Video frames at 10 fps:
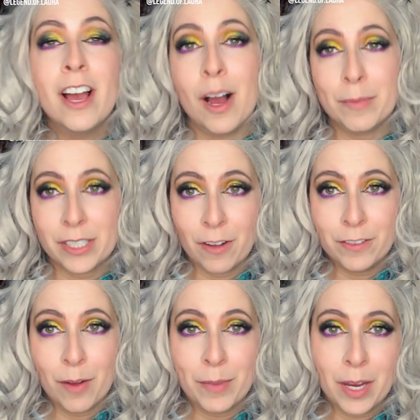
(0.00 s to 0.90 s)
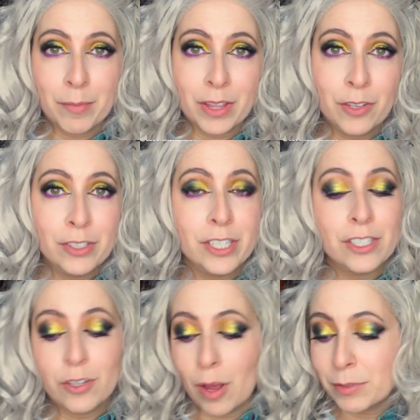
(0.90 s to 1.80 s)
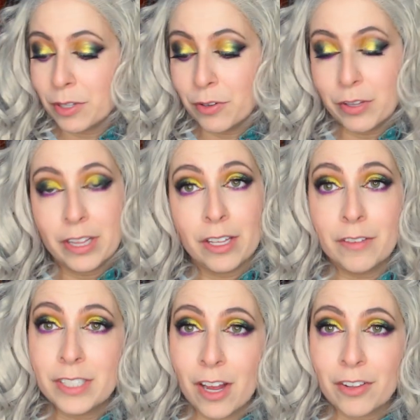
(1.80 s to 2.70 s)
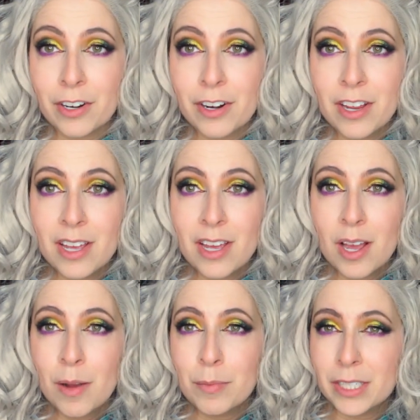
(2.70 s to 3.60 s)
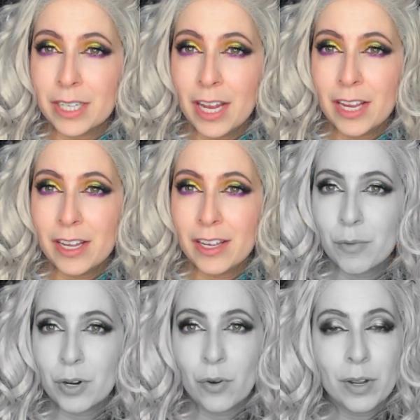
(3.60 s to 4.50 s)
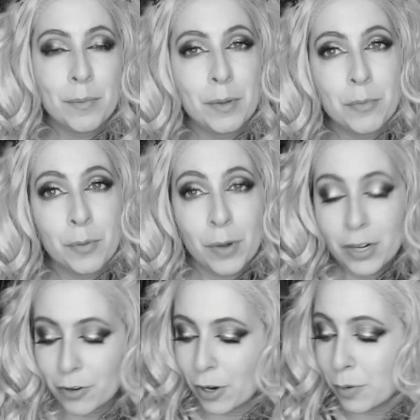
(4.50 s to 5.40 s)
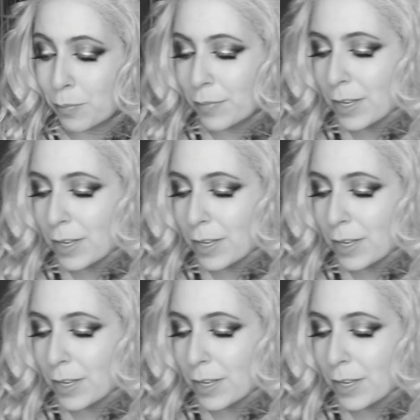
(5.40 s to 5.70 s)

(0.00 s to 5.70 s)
I'm a self-taught makeup enthusiast who absolutely loves color, but today we're going a bit more monochrome.